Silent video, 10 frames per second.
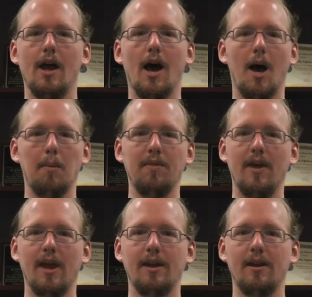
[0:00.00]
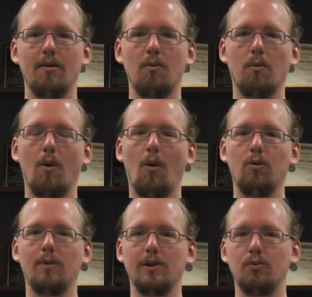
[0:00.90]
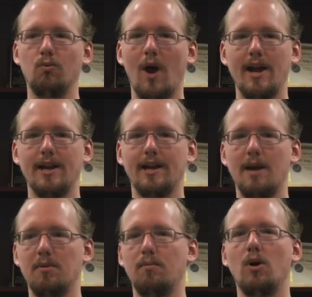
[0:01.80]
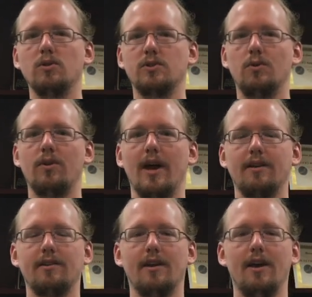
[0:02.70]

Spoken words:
and then ultimately writing a proposal that